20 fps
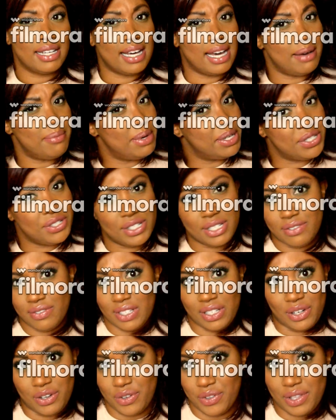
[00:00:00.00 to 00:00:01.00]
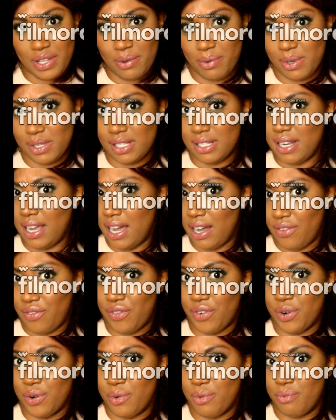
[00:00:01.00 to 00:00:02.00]
I bet you didn't even know there was an
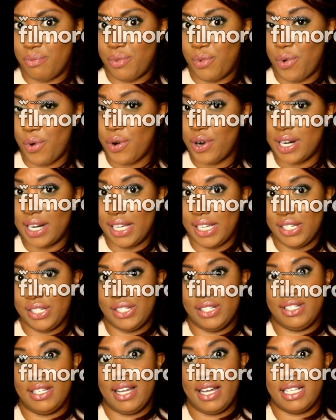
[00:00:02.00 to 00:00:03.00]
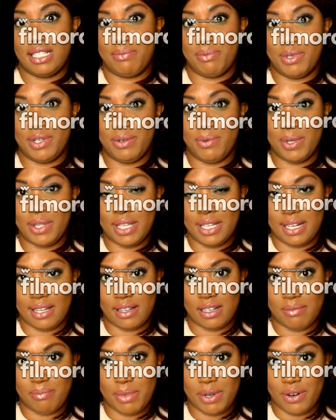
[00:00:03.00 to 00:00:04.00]
Afro or an Asian diaspora within
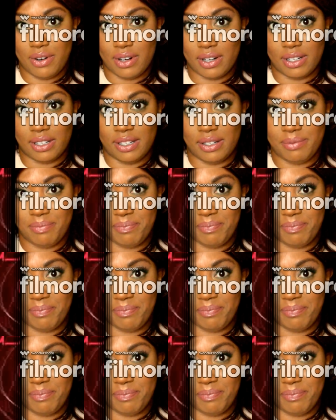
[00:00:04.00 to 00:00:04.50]
Latin America.